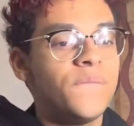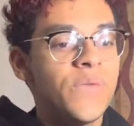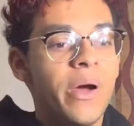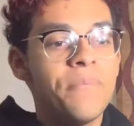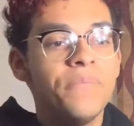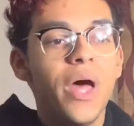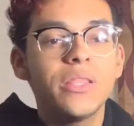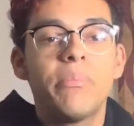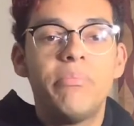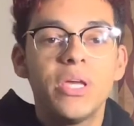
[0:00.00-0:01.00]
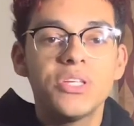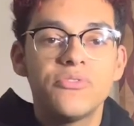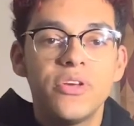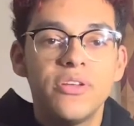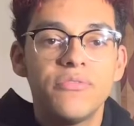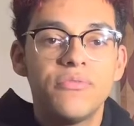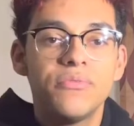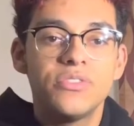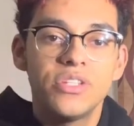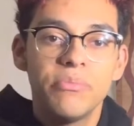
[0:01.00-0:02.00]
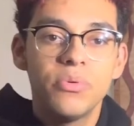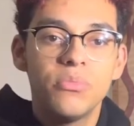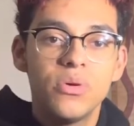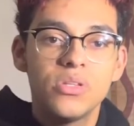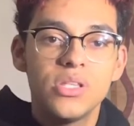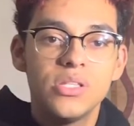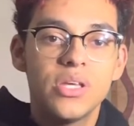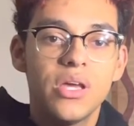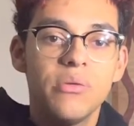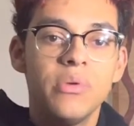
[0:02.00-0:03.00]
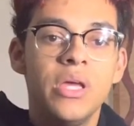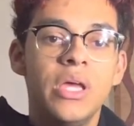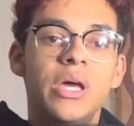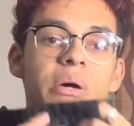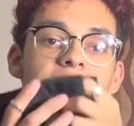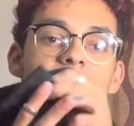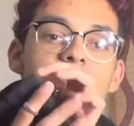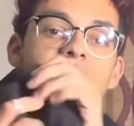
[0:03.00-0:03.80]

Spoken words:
I'm not the biggest fan of simple most of the time, but